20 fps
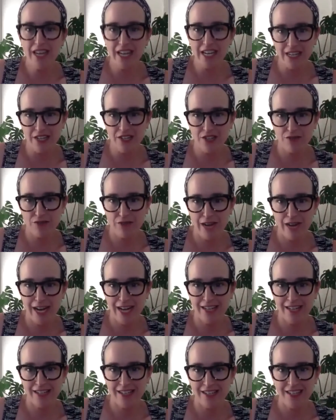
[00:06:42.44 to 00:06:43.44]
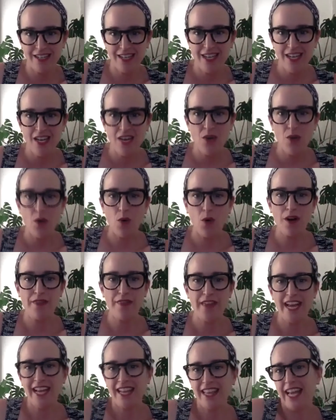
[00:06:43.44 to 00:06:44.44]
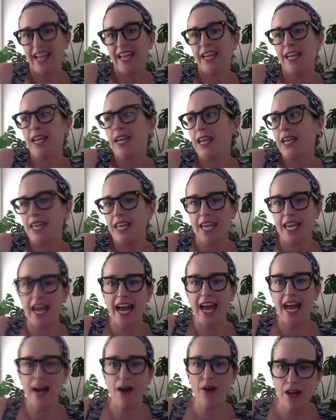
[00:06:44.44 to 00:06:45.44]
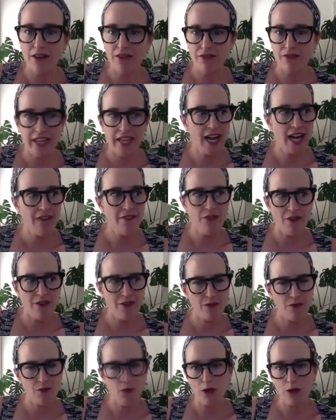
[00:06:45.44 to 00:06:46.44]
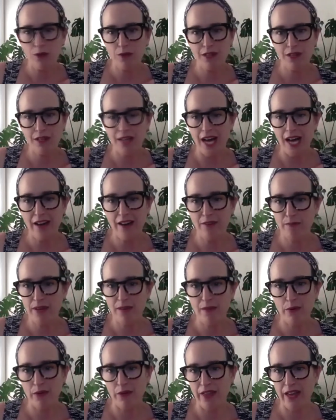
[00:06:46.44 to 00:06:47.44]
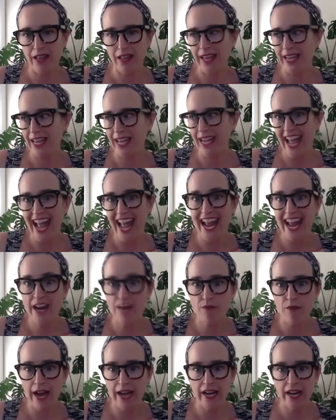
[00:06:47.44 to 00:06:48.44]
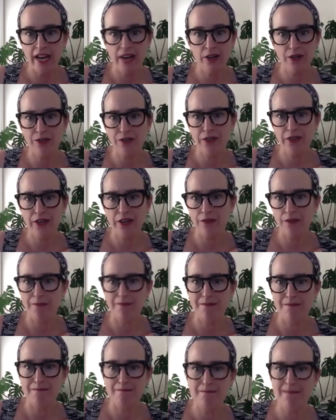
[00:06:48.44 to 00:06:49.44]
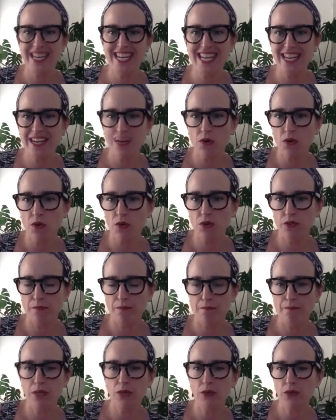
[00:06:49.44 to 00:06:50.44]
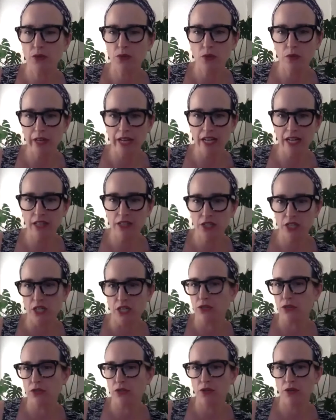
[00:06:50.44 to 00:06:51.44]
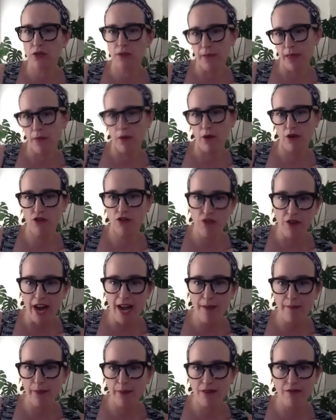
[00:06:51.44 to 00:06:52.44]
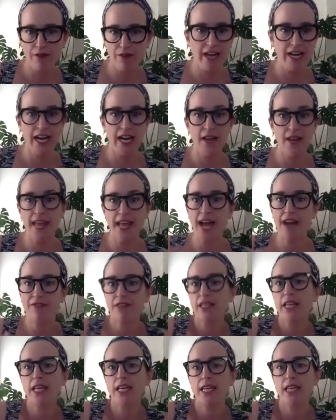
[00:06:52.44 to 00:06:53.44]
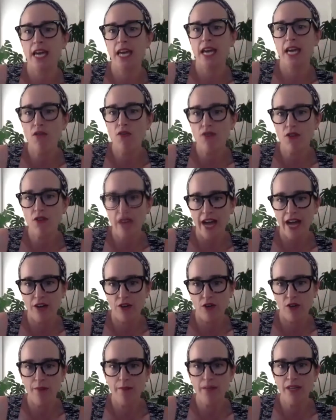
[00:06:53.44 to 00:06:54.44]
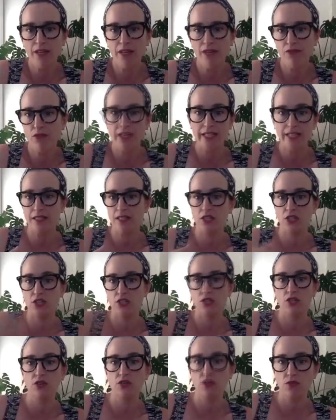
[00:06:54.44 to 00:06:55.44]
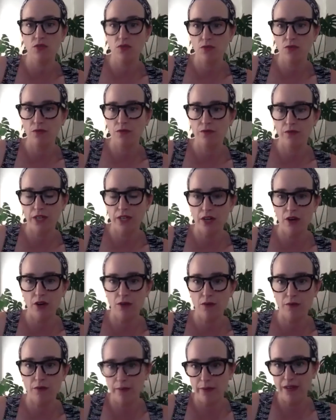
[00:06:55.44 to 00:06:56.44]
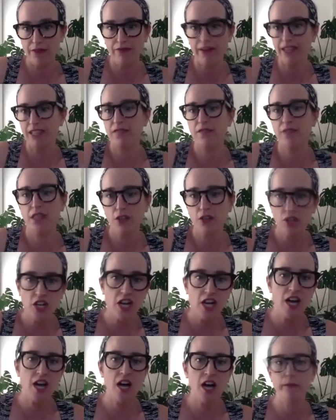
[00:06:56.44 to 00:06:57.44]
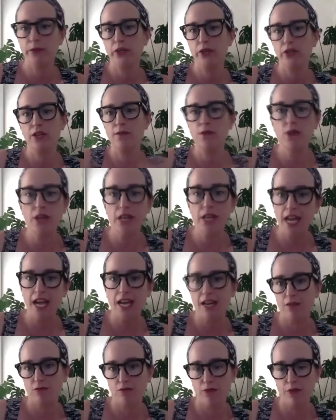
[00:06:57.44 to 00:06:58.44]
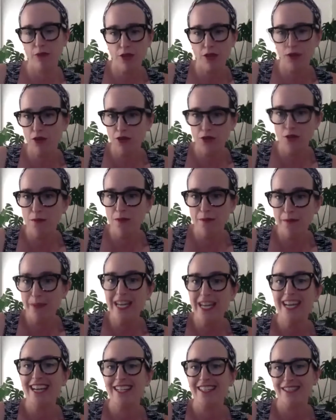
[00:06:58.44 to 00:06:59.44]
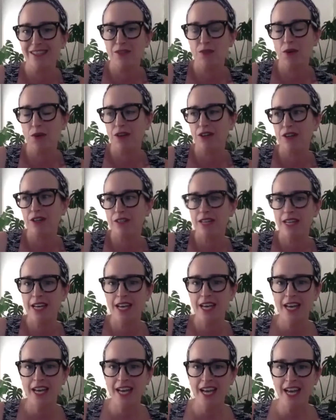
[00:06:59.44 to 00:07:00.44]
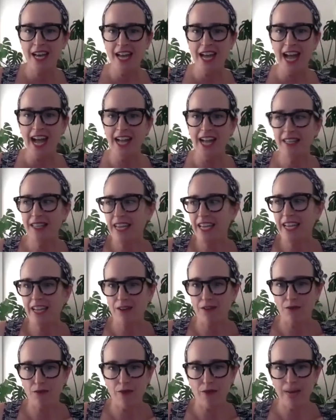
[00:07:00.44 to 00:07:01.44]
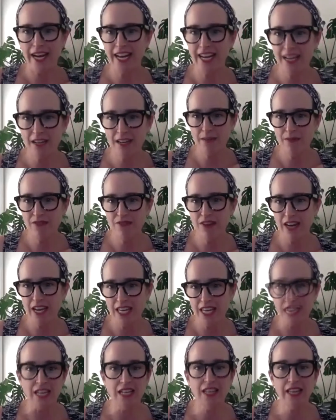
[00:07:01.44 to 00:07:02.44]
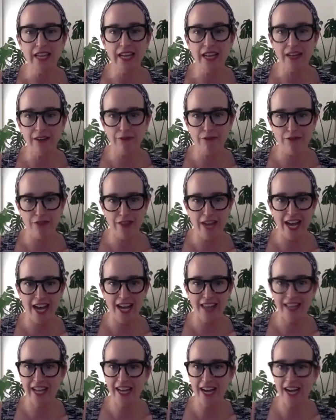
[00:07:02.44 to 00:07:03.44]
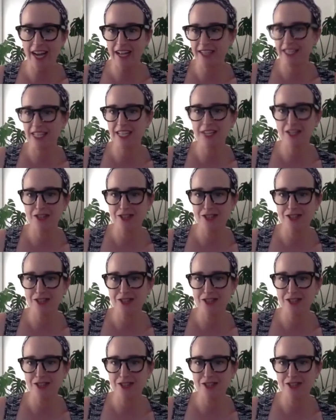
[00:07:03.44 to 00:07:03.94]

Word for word: need to write or they like get out of like i've worked with a lot of people that like hate writing or their mean old middle school english teacher told them they were crap at writing and they have to like get over that gremlin voice to do you know be effective at their jobs or communicate with other human beings in the world and like writing can very healing for that like i teach